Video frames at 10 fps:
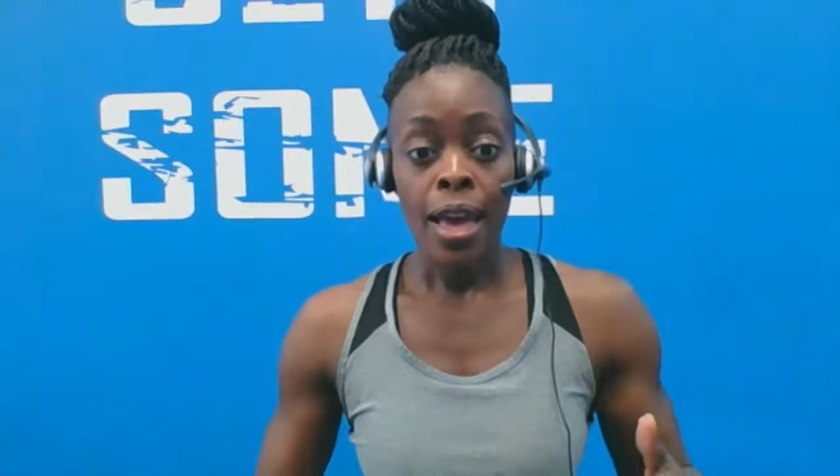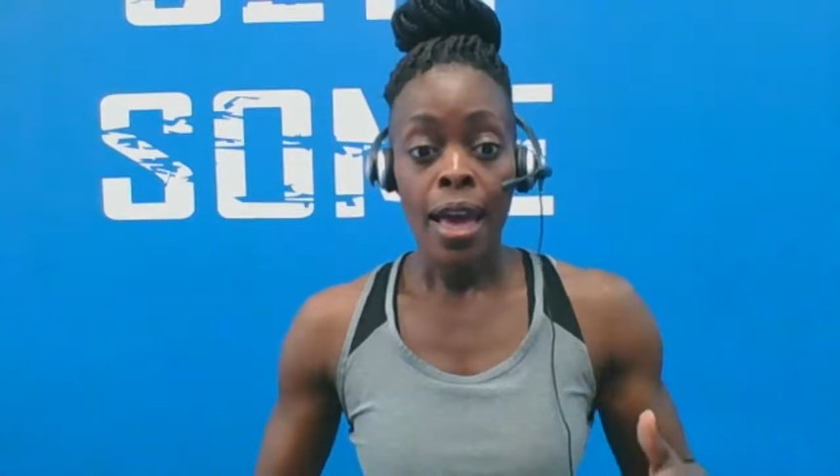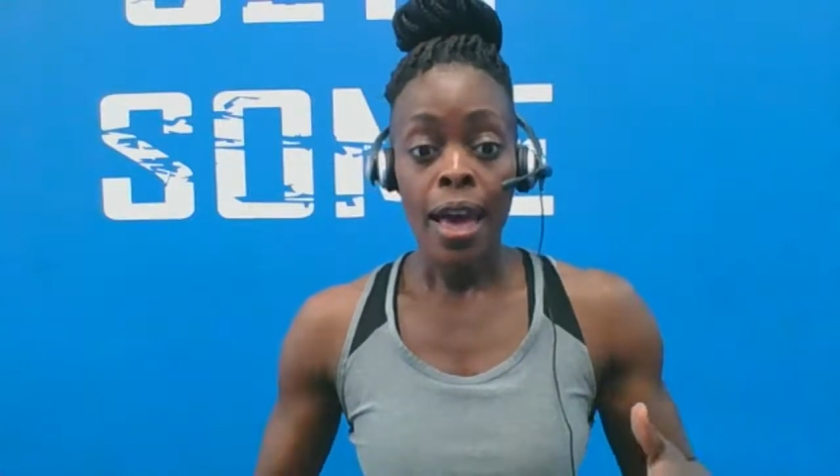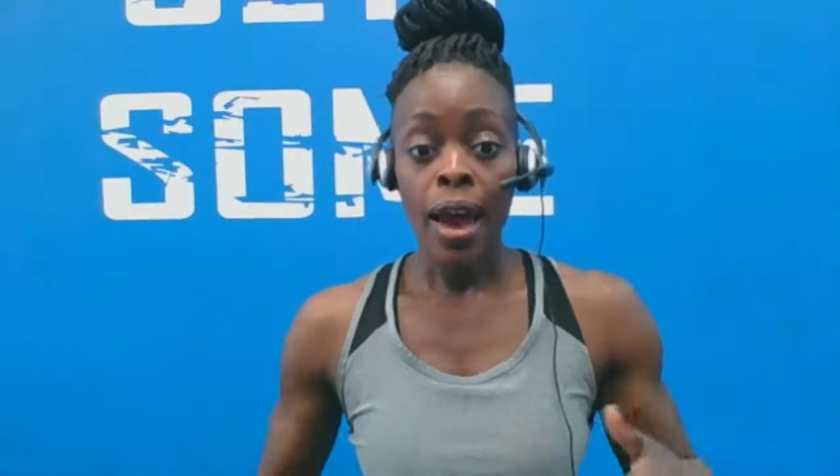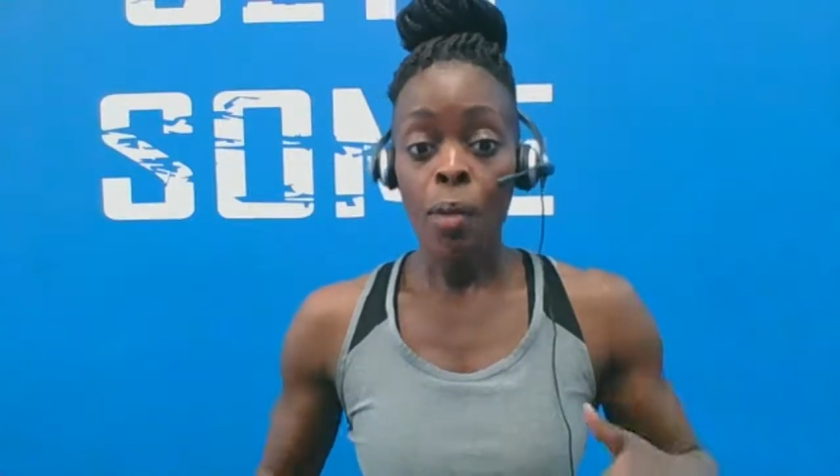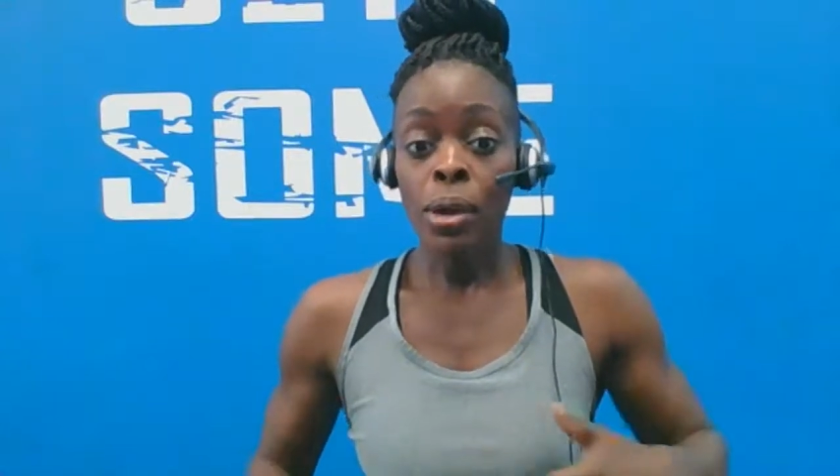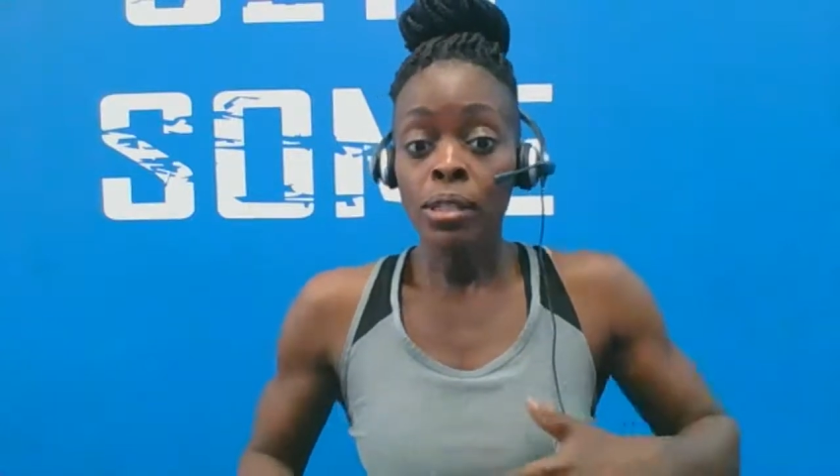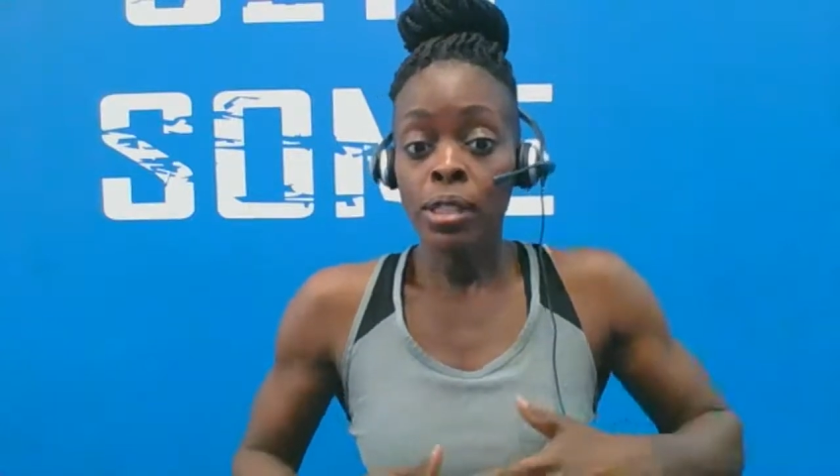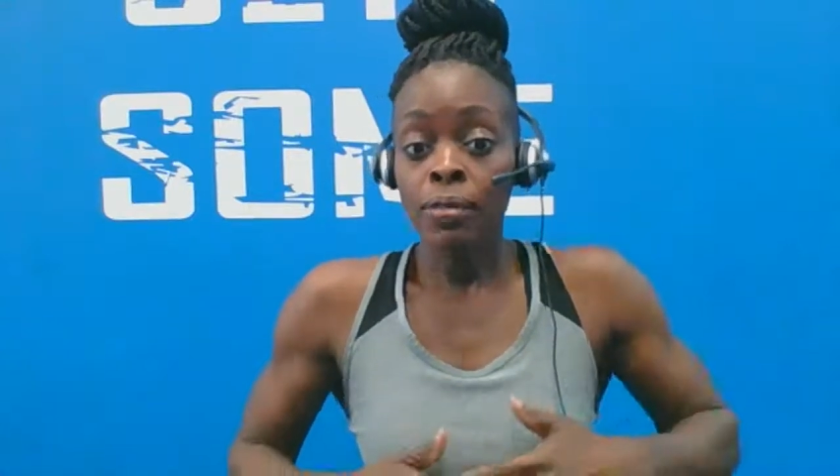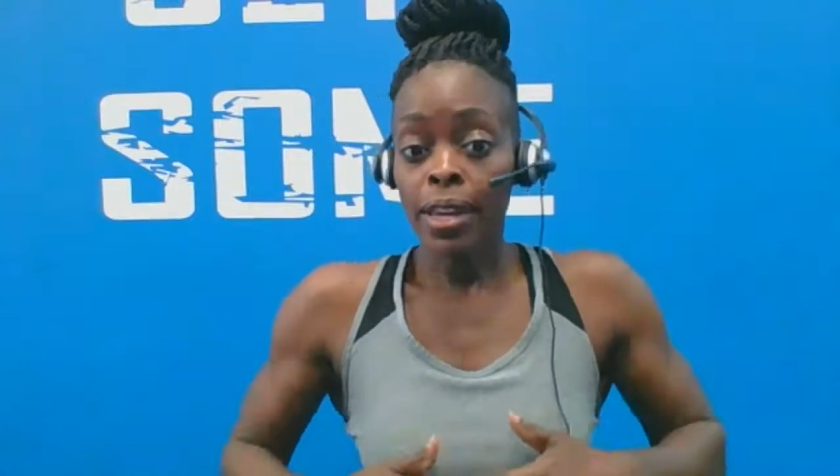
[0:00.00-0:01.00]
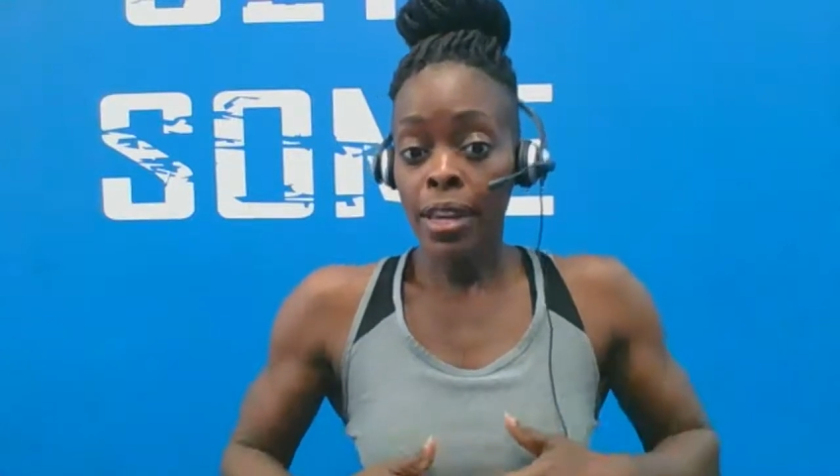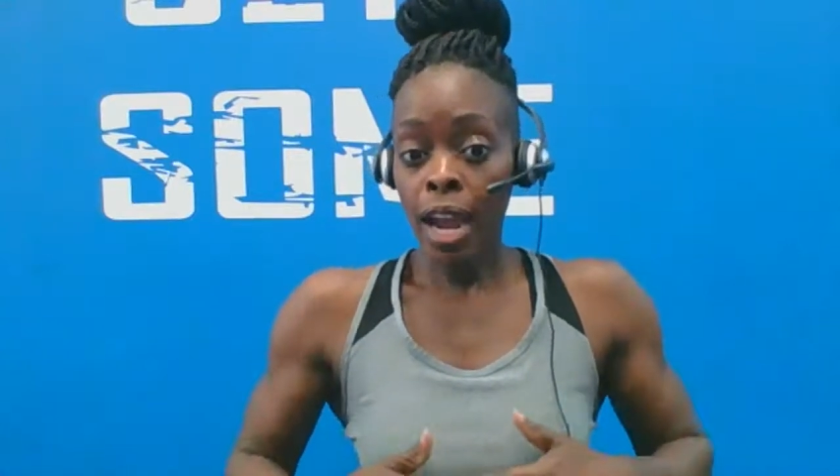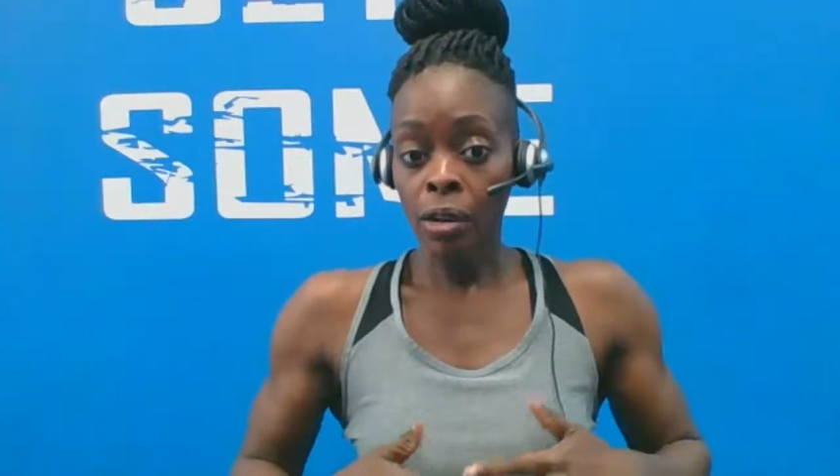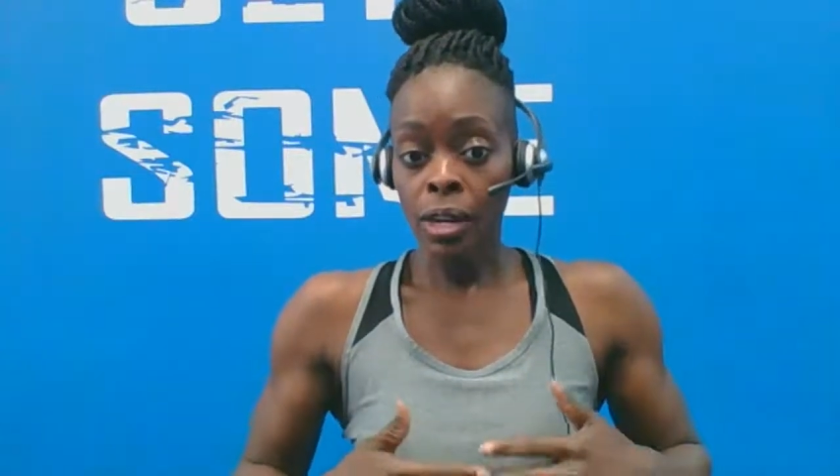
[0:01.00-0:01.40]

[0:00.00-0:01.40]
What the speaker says: how much of a calorie